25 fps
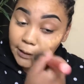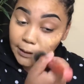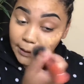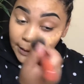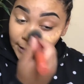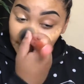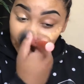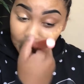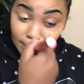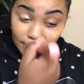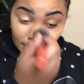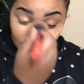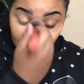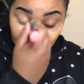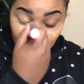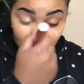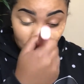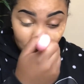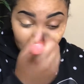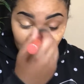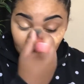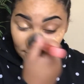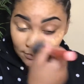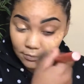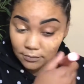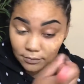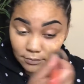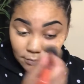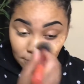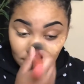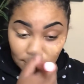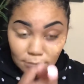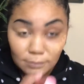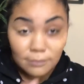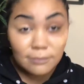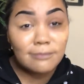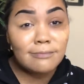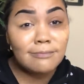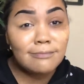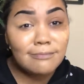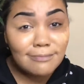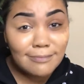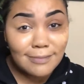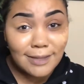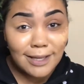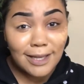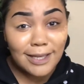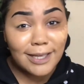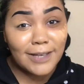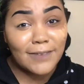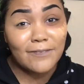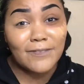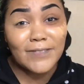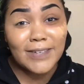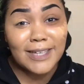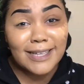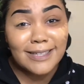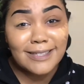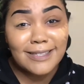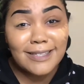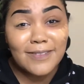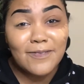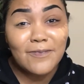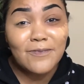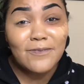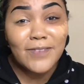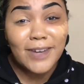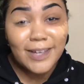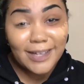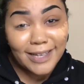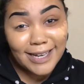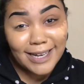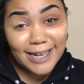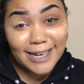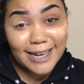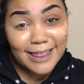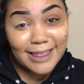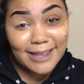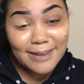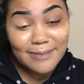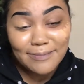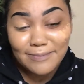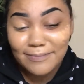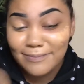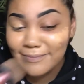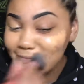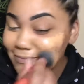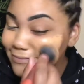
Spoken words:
like, I can finesse the fuck out of them.